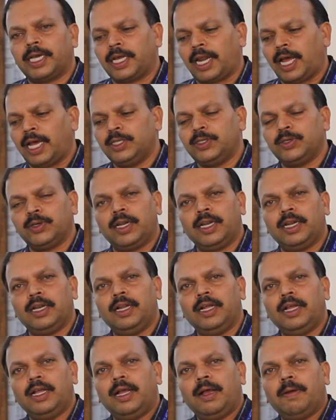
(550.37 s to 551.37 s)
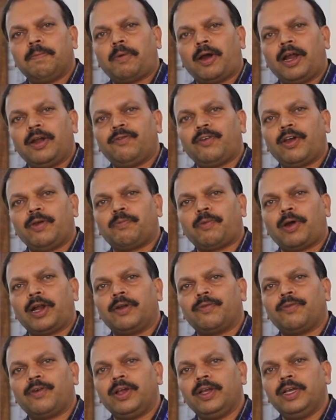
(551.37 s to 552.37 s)
gradual
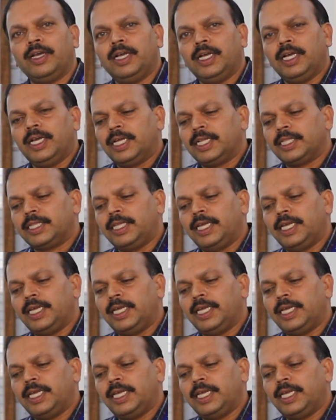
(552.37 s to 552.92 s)
0.5.